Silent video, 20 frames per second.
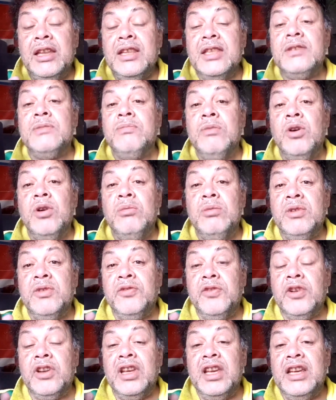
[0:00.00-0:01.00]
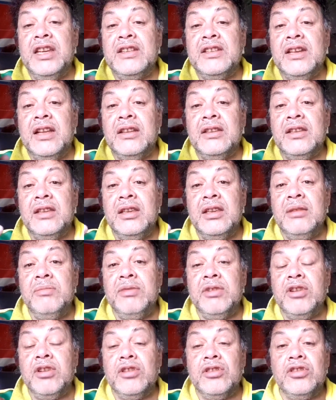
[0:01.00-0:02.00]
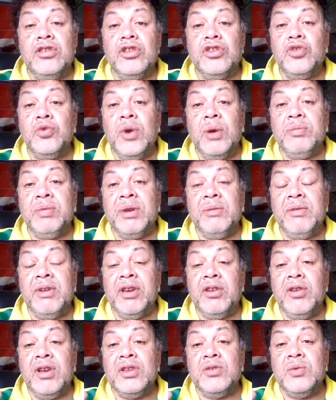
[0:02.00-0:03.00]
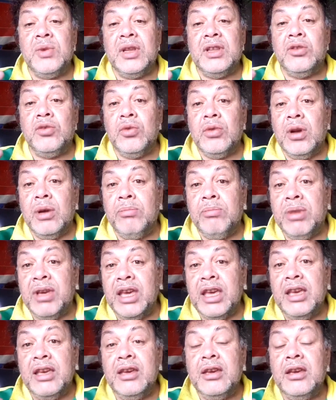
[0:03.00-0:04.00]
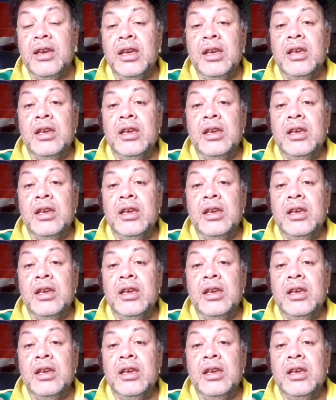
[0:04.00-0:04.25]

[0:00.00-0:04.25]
at this moment for the HLTE because Joshua Primero as well took a break.